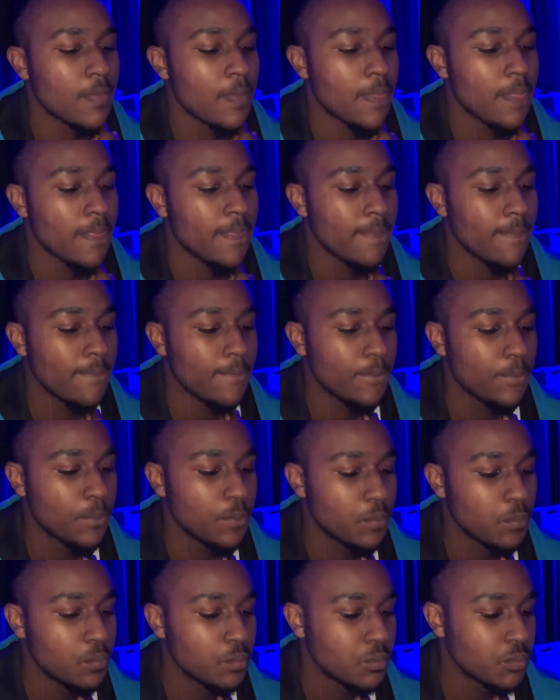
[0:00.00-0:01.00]
You are
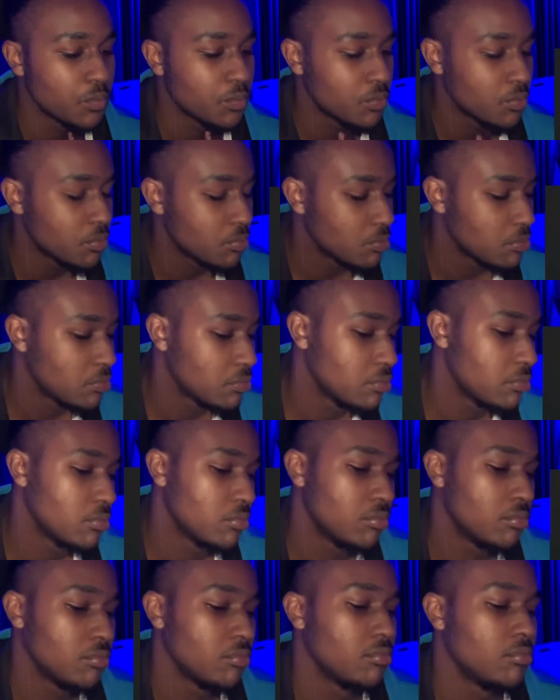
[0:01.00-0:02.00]
a good
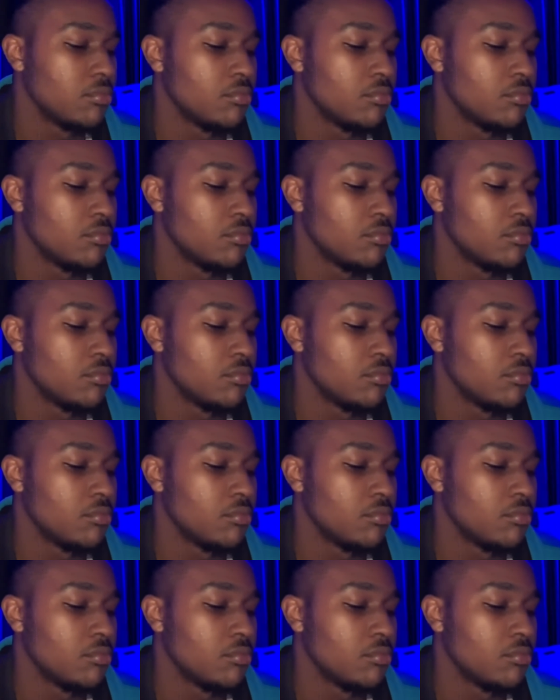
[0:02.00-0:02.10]
brother.